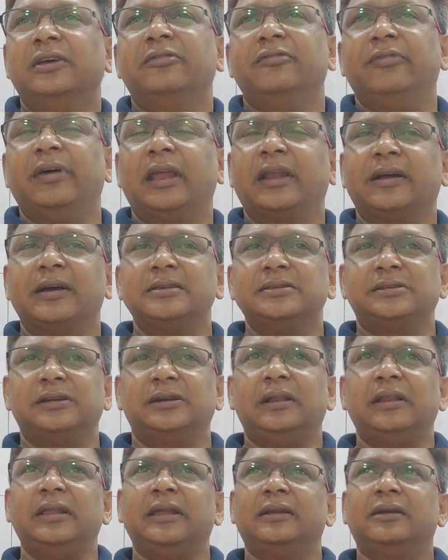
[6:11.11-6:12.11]
we are
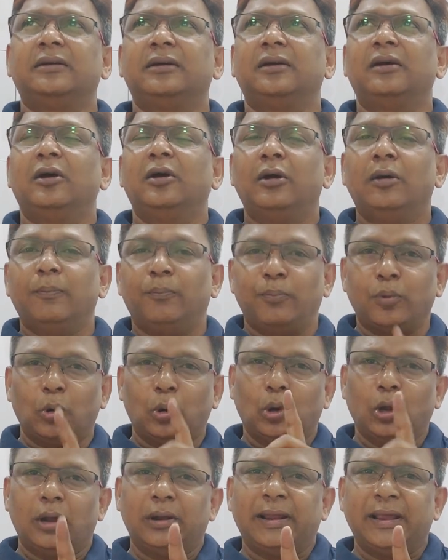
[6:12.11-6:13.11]
considering
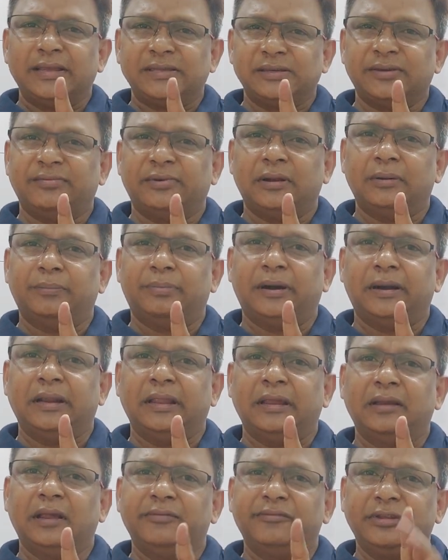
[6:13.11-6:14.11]
proton as a one
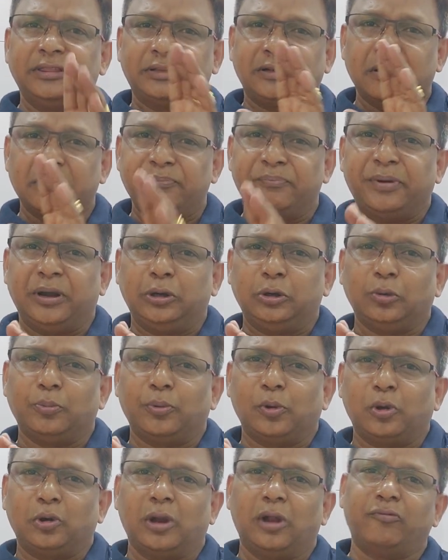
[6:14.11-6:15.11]
particle with compared to
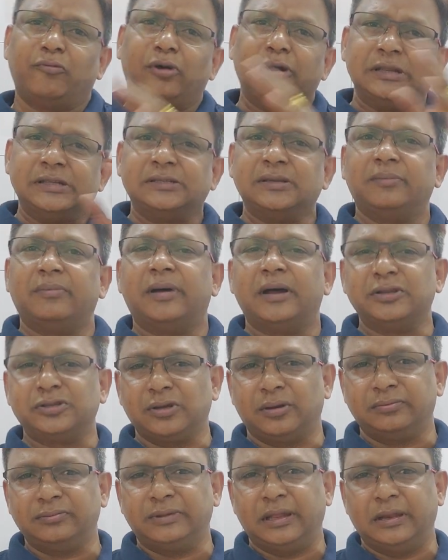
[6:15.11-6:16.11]
proton, what is the mass
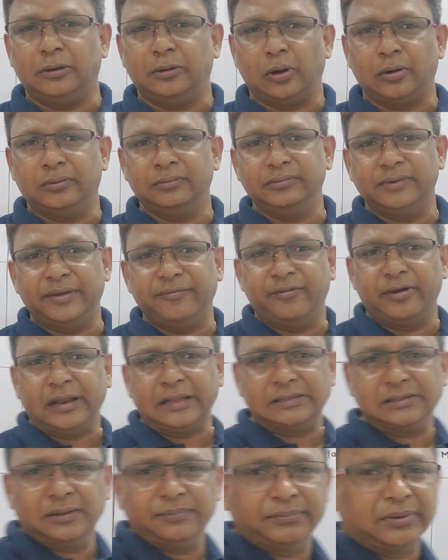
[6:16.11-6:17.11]
of the electron? For
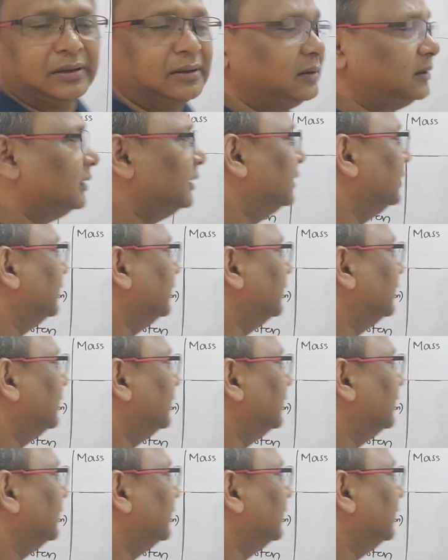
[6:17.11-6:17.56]
example,